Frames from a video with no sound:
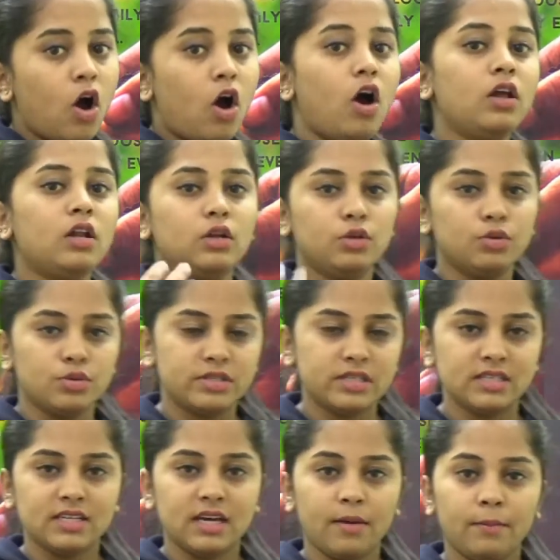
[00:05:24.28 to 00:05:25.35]
or
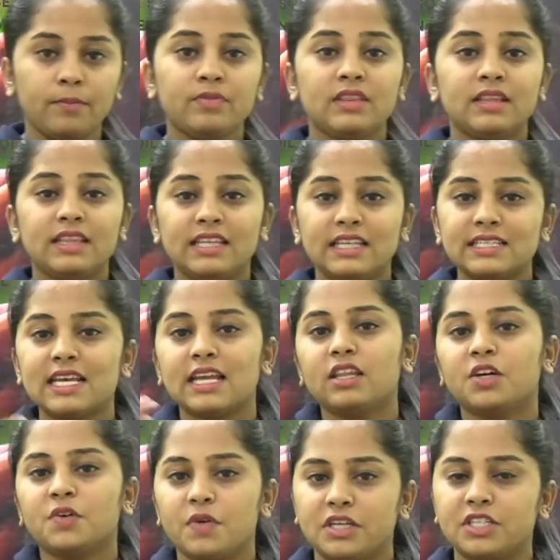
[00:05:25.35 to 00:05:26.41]
loosened up? These are
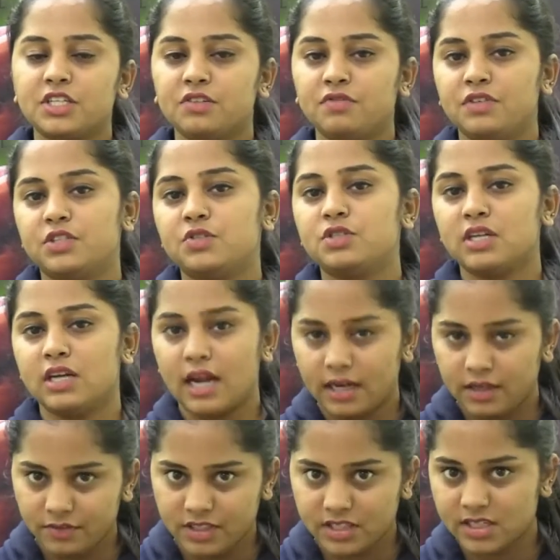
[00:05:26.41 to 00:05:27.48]
the questions
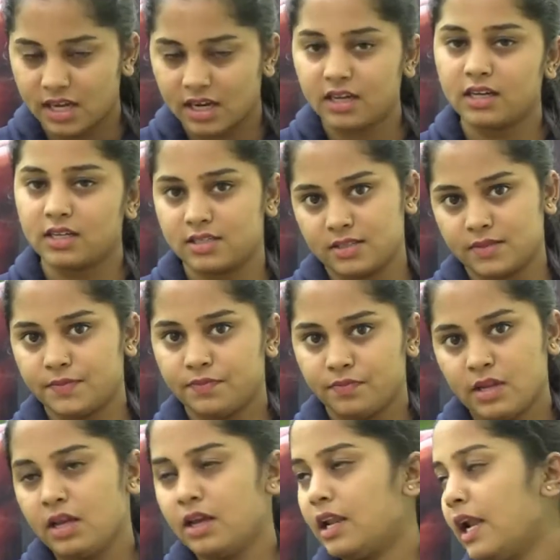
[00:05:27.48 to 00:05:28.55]
which occurs,
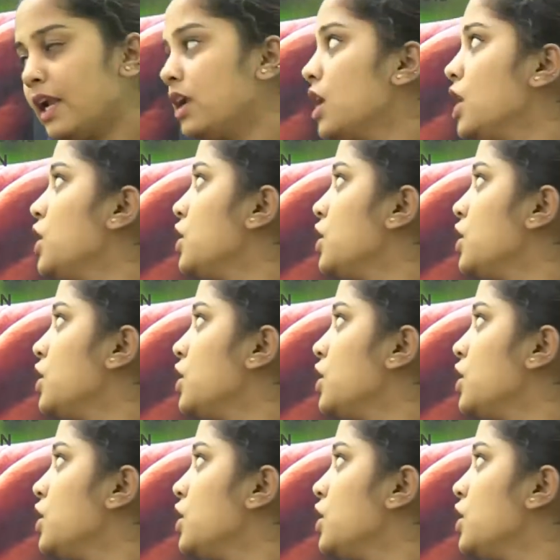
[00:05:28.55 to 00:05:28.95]
right?